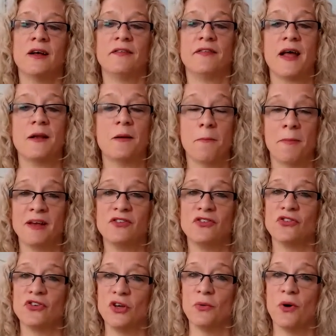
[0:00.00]
then make
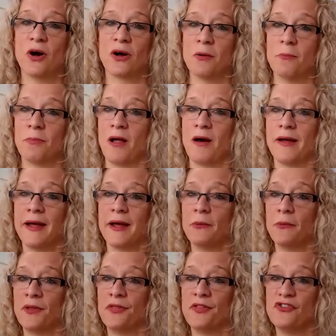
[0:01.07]
sure you are complying
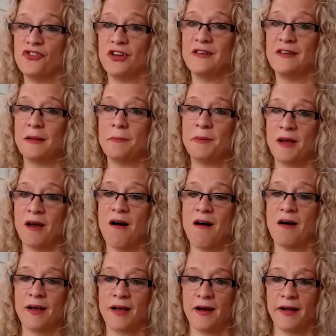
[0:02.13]
with the
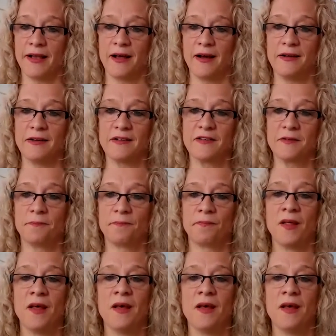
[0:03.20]
GDPR guidelines.